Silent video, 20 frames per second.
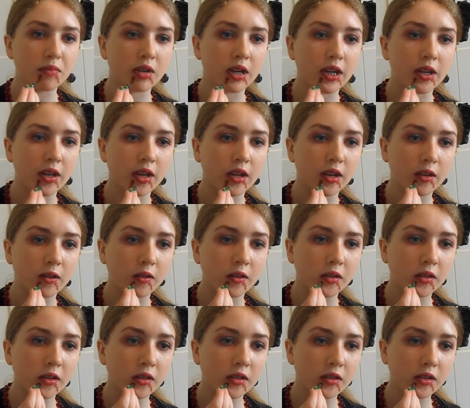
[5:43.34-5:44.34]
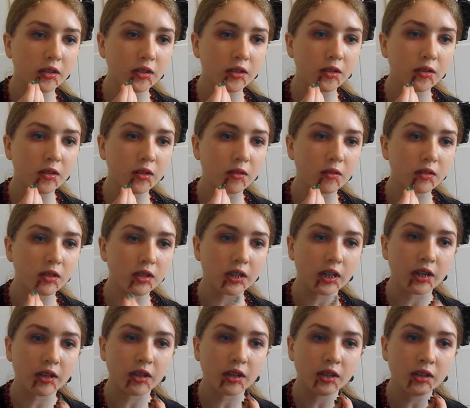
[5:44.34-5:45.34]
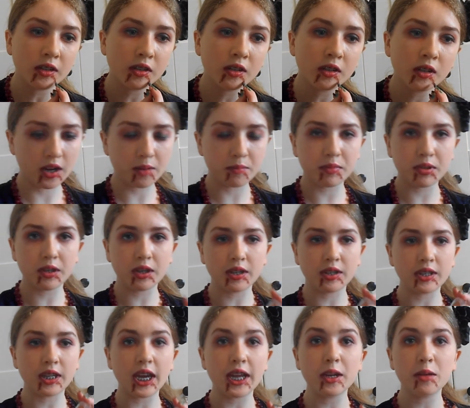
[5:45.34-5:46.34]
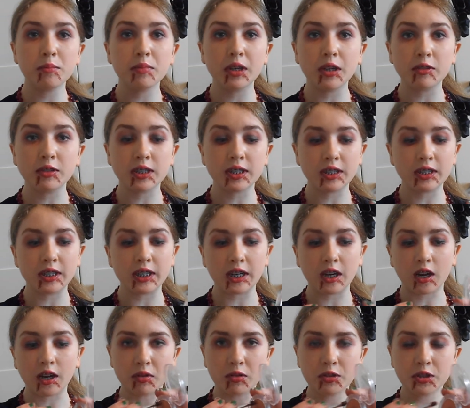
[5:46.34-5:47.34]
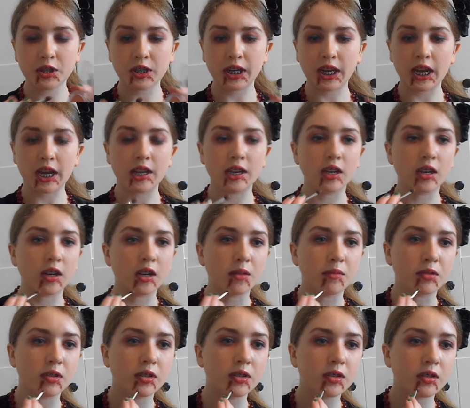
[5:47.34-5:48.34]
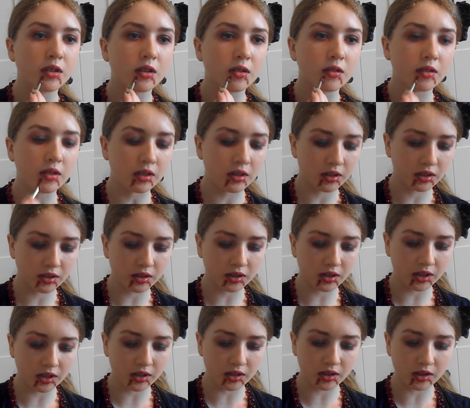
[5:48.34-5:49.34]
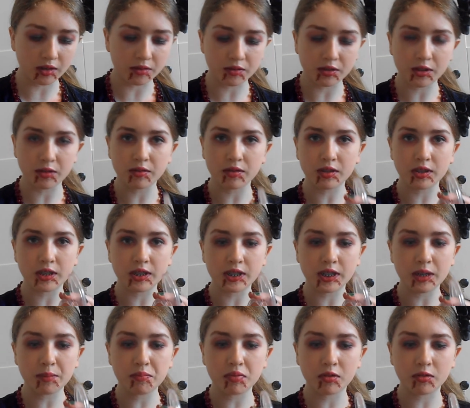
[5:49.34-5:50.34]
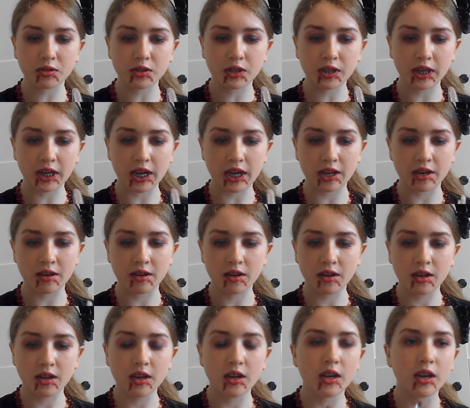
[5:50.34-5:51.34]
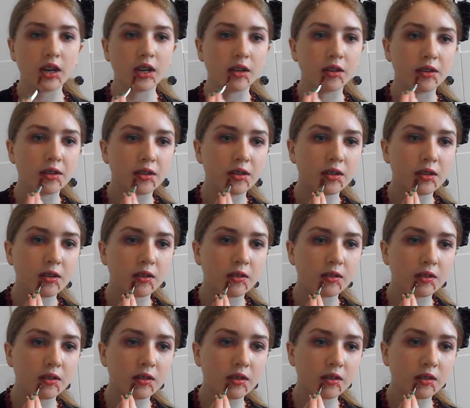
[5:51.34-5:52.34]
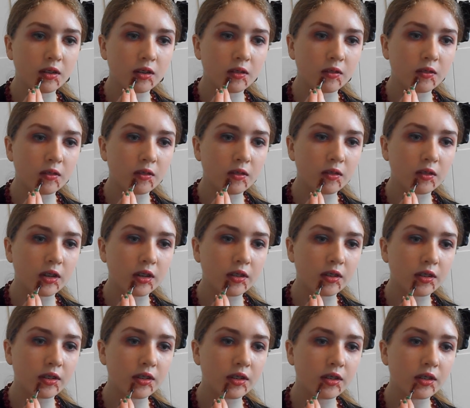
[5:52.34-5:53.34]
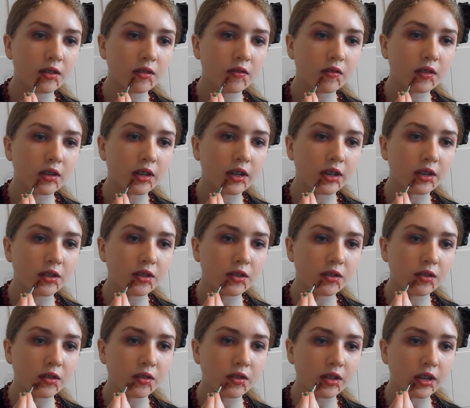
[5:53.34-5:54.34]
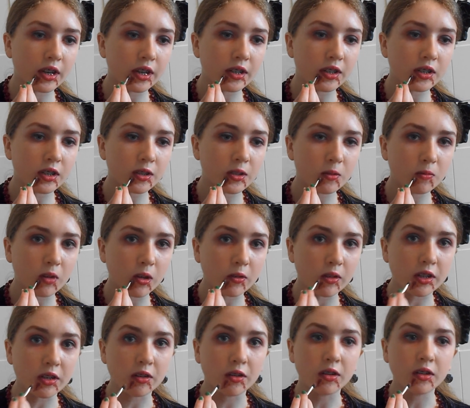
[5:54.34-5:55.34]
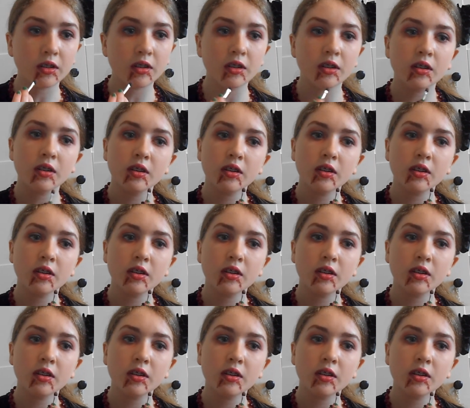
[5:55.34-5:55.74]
brown and I'm going to continue going down it. And then I'm using the eye blush again and I'm doing the deep blush again and I'm just going to go around it to create a swollen look.